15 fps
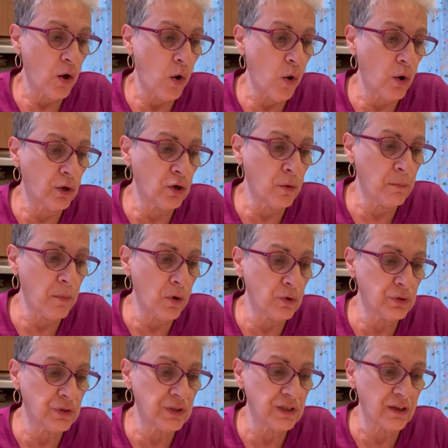
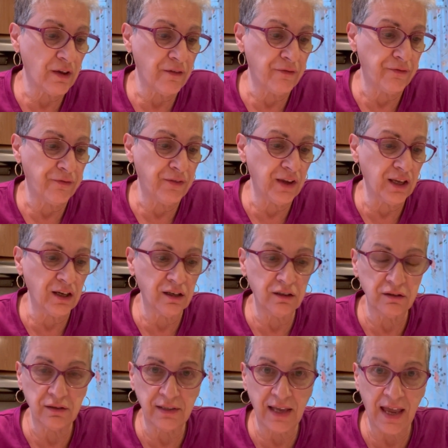Automos
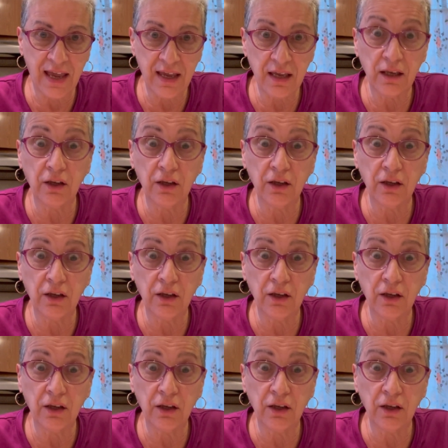Vehicle Day,